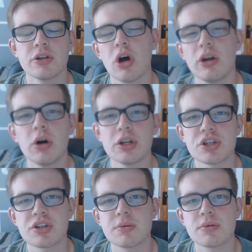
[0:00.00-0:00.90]
So I know I
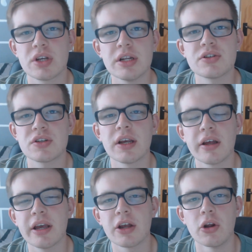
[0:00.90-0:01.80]
just said see you
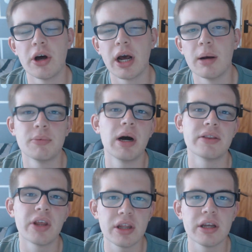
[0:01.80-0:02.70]
later, Mara, but what
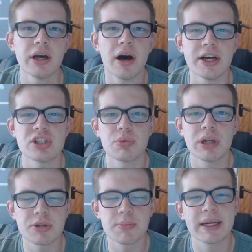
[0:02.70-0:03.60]
I didn't realise when
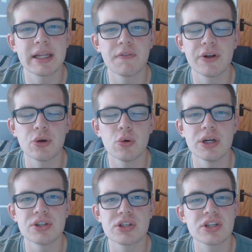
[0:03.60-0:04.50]
I was making that video
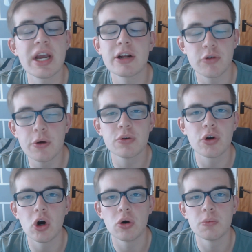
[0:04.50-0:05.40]
is the second round
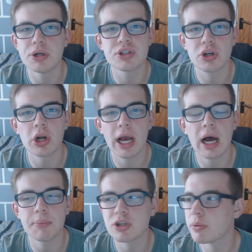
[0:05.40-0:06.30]
draw was going to
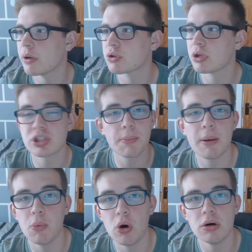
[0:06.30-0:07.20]
happen as well. So there's a
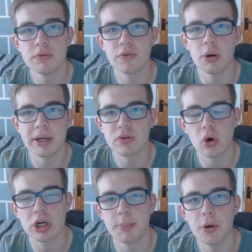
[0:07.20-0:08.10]
bit more for me to
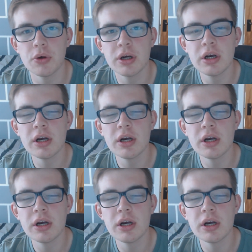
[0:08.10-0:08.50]
talk about.